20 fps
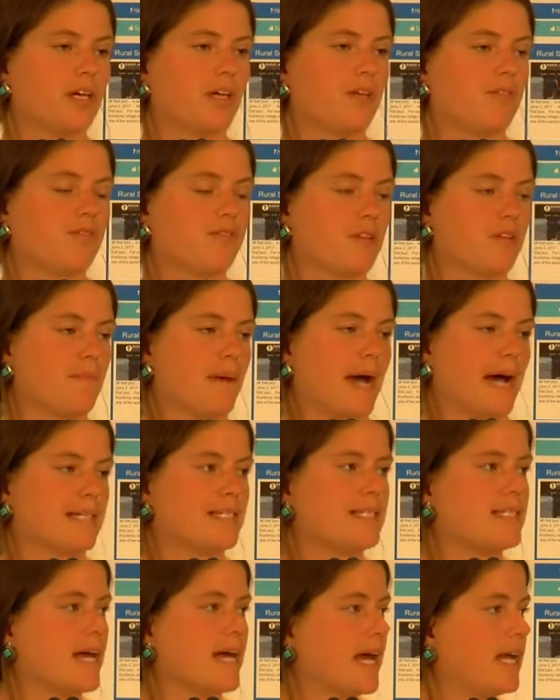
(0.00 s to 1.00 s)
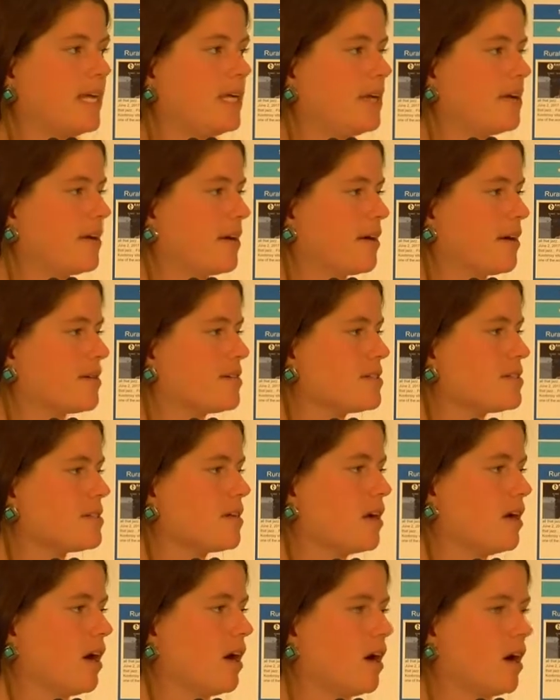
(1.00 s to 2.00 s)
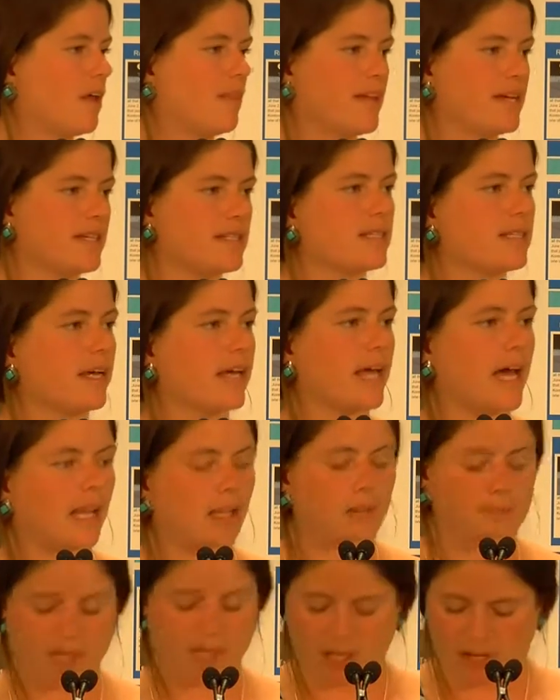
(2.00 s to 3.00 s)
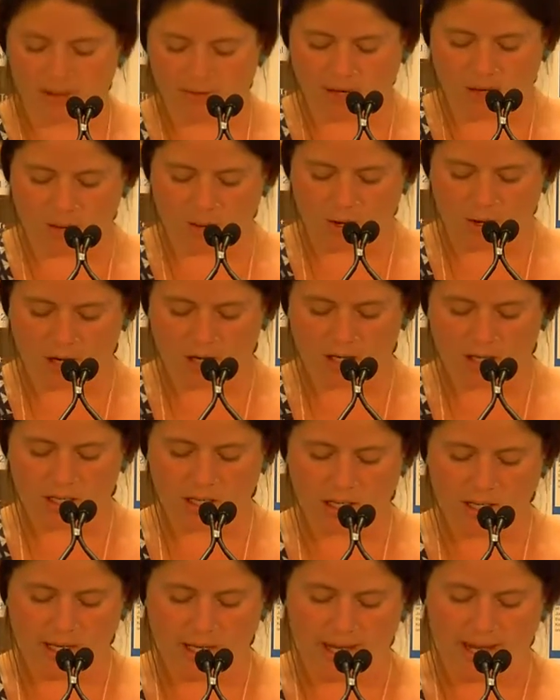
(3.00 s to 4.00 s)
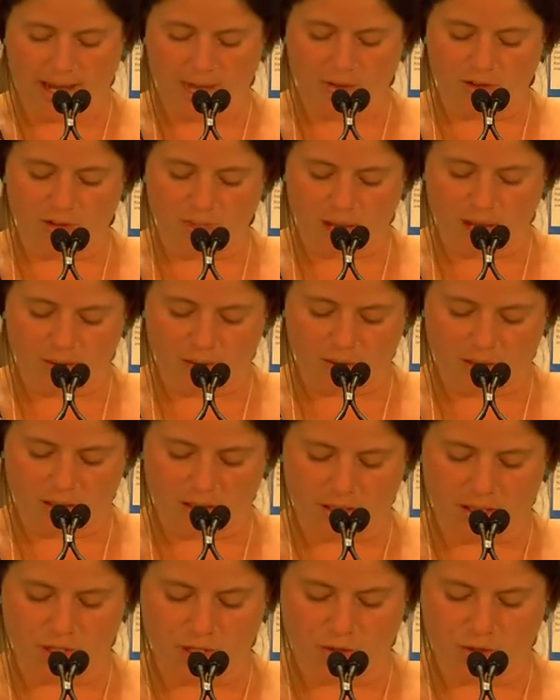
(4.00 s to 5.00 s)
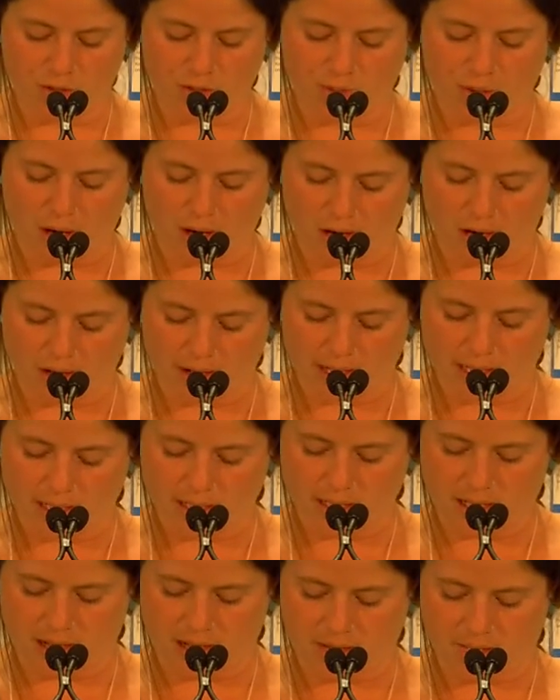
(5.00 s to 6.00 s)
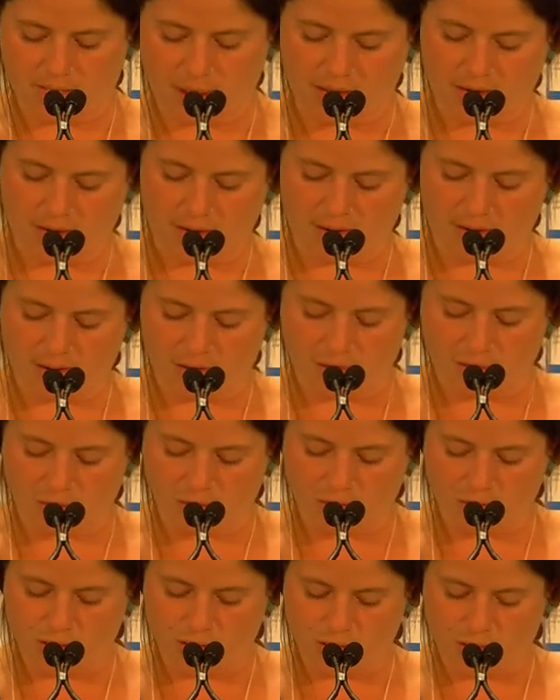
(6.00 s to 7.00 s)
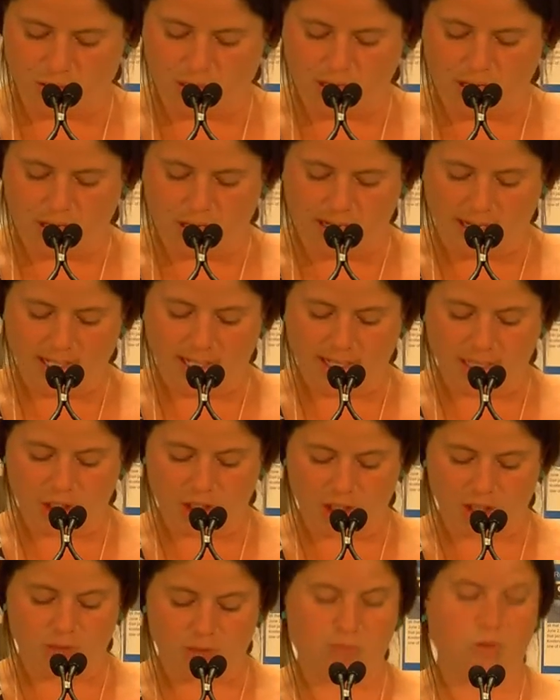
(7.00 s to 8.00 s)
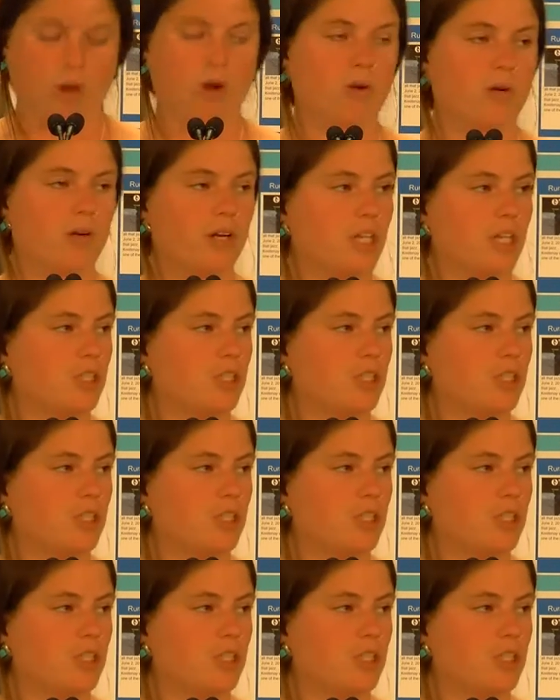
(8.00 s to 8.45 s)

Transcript: for the past 10 years on this element of our work, and we've made really huge progress. Mother Earth News essentially wrote in